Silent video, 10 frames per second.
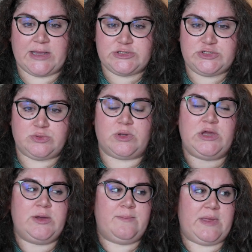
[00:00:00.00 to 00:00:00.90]
as you
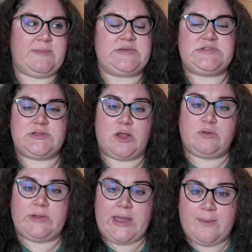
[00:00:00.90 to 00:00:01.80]
maybe
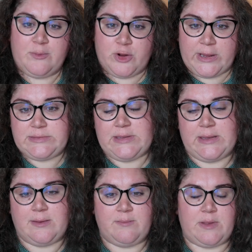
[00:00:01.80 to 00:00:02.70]
slowly upgrade
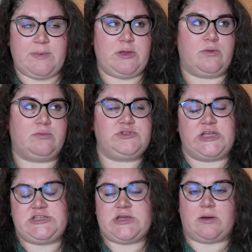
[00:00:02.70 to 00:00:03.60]
them, maybe you
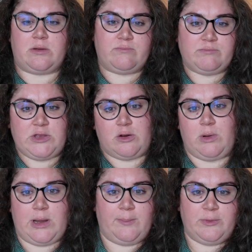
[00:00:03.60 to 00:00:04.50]
change out
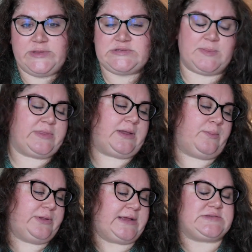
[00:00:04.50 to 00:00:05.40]
a couple this month, a
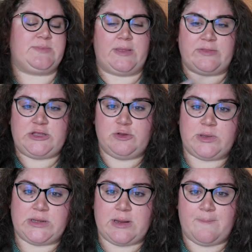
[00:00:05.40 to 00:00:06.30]
couple next month, you
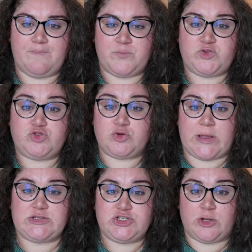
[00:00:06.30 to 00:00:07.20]
can
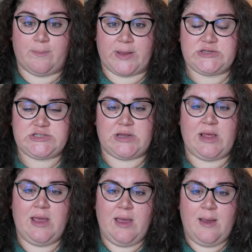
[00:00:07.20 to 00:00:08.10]
stretch your budget
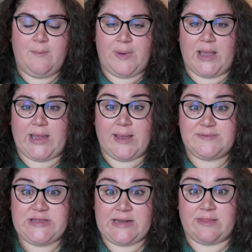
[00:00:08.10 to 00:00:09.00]
by
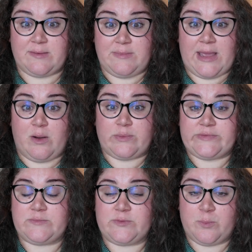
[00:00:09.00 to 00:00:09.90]
updating them now with
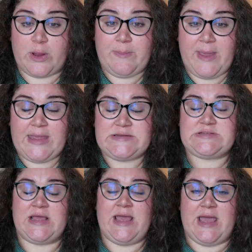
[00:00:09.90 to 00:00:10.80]
some spray paint
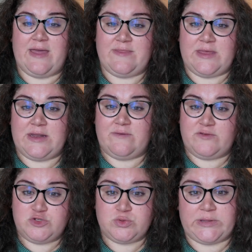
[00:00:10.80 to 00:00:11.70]
and then
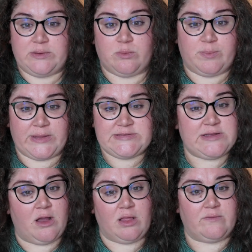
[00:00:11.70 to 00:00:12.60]
eventually
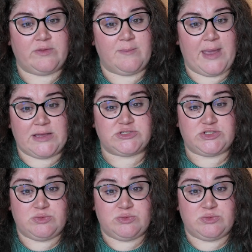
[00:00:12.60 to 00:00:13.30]
replacing all of them as you